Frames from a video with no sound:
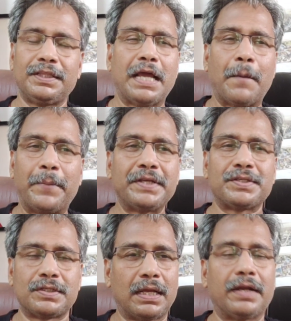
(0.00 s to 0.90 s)
The average
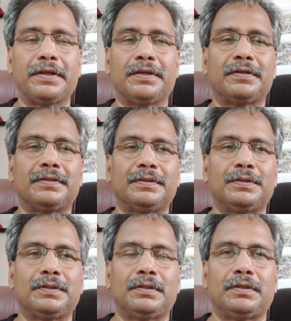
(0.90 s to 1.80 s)
salary,
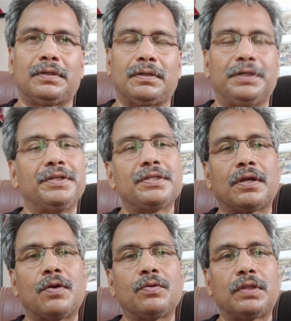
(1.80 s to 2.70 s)
it is
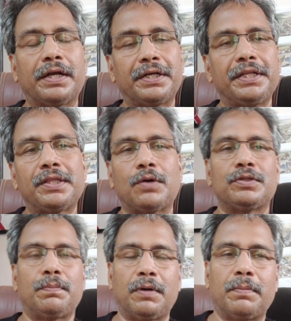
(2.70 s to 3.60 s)
around
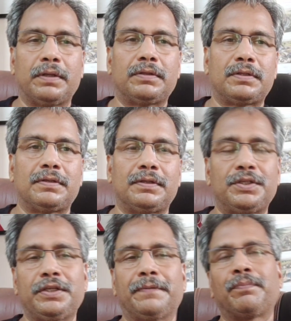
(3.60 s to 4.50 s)
30,000 per month.
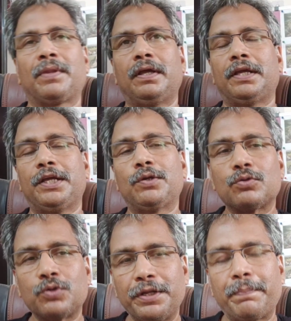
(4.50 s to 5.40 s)
See, it
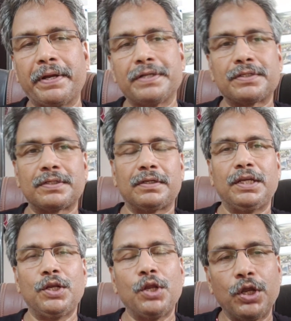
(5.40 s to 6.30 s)
also depends
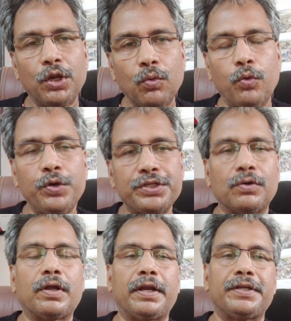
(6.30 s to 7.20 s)
in which
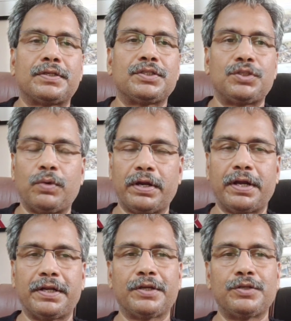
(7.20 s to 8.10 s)
organizations you are
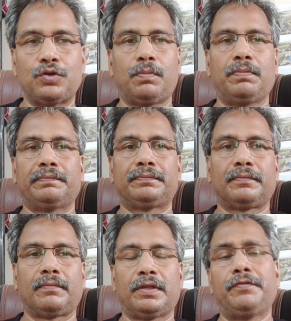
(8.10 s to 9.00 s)
getting a job.
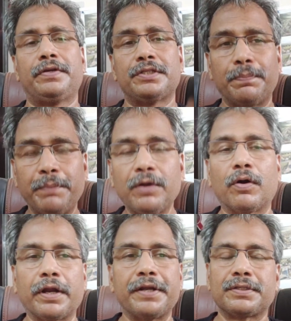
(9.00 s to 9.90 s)
If it is a big
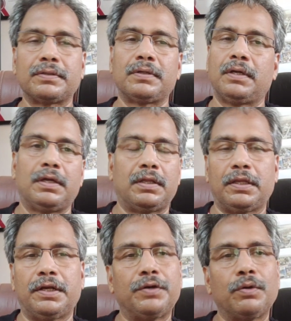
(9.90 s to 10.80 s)
organization,
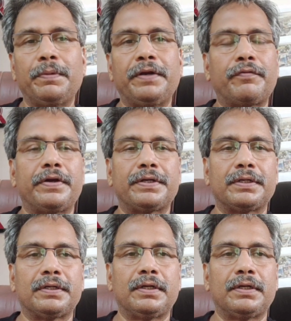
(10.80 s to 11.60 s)
then it will be different.